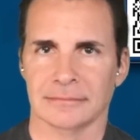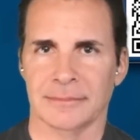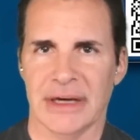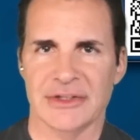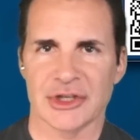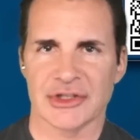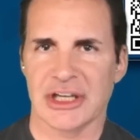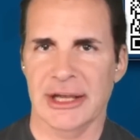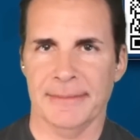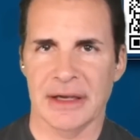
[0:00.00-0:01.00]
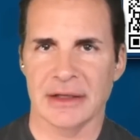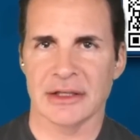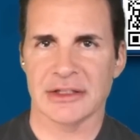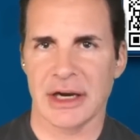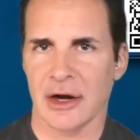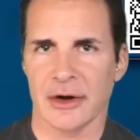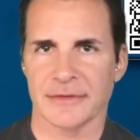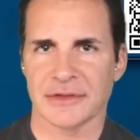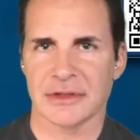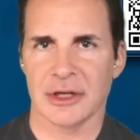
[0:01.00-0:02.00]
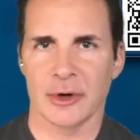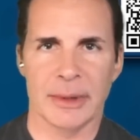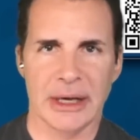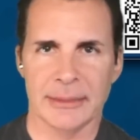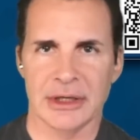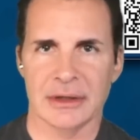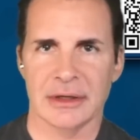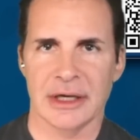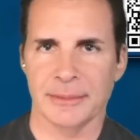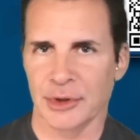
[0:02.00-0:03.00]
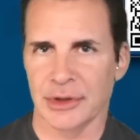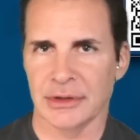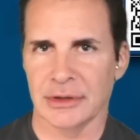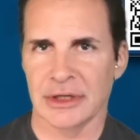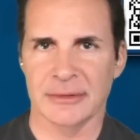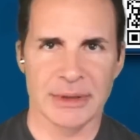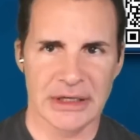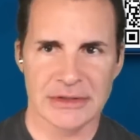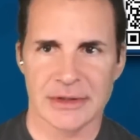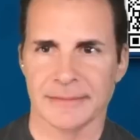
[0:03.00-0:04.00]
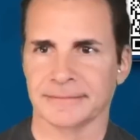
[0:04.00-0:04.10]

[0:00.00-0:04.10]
By just keeping the tariffs that Obama had put in place.